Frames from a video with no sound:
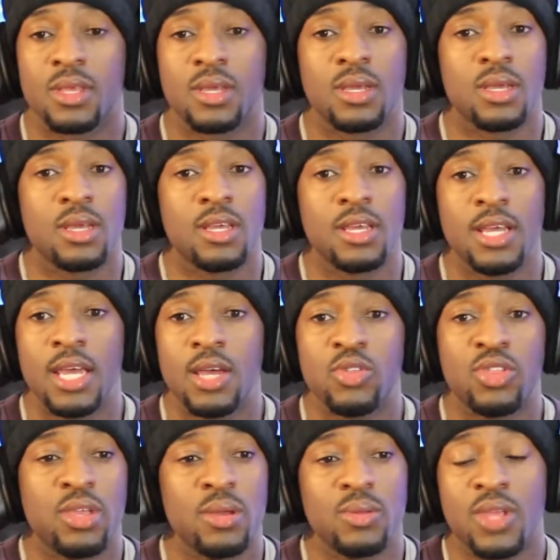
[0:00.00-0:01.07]
A huge
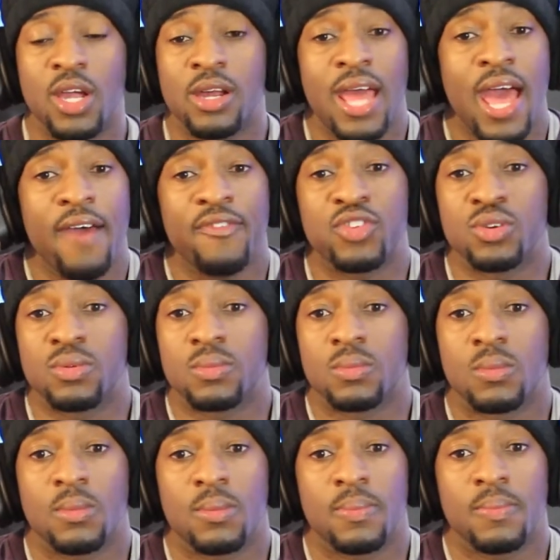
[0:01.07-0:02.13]
surprise. I don't see
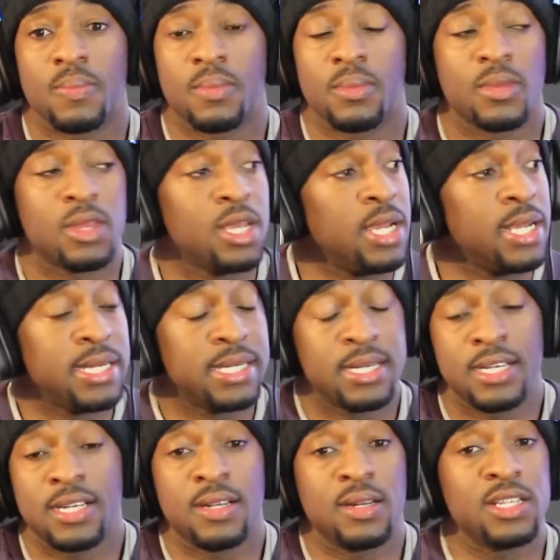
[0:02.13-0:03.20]
any exclusives that
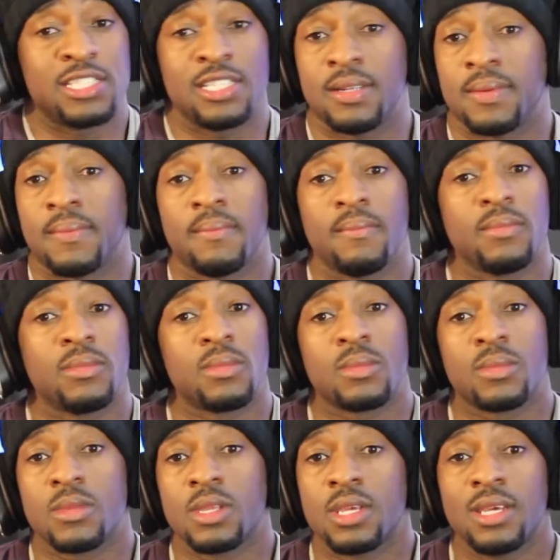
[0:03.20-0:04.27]
I will.
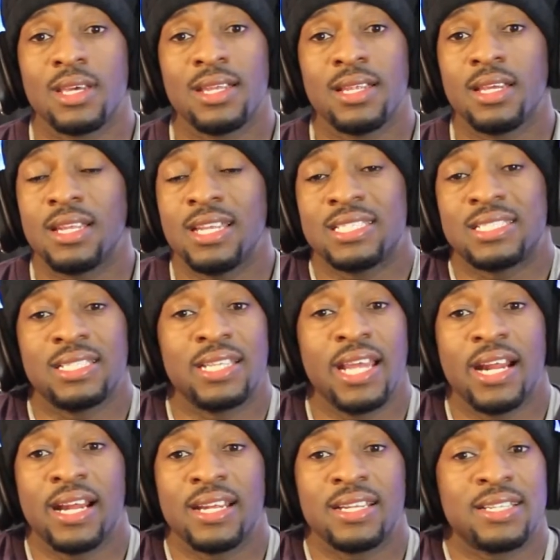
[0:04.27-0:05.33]
Go
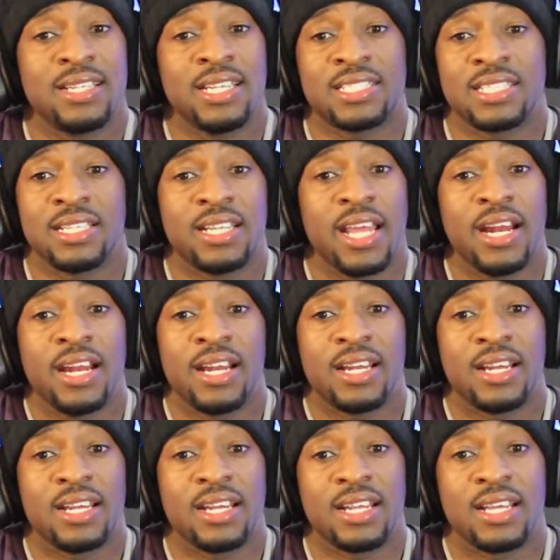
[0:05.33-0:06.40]
buy a
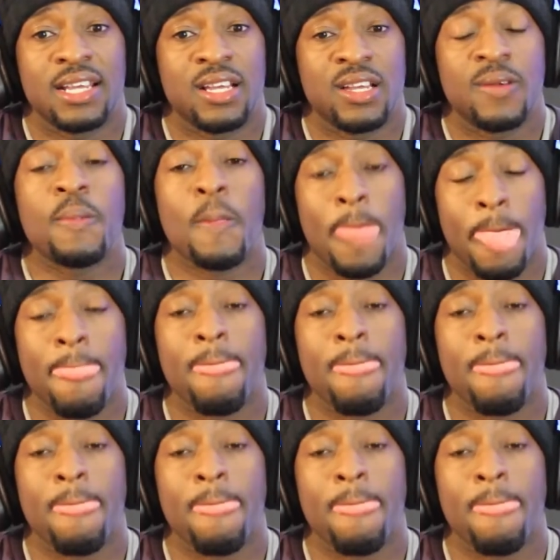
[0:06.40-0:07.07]
Scorpio for.